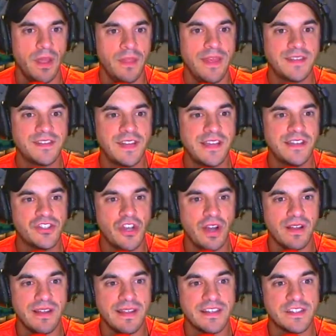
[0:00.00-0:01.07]
They say
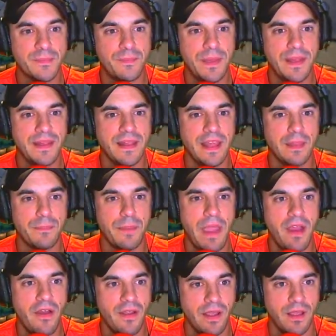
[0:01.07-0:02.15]
juggling is a bit like
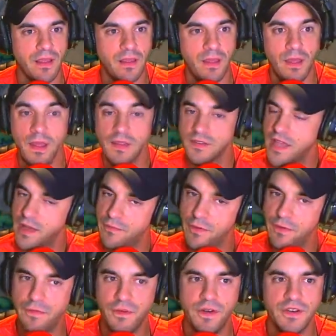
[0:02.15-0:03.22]
parrying. Tough
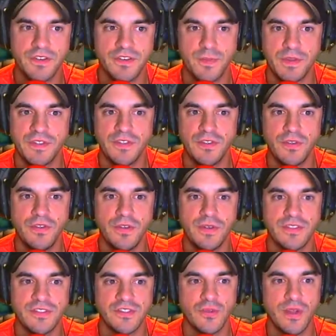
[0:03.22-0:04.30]
at first, but soon you
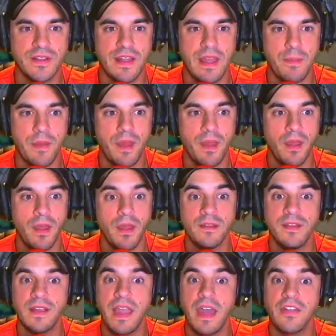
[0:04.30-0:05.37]
can string them
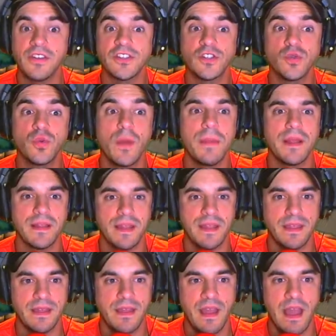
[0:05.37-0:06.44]
together swimmingly.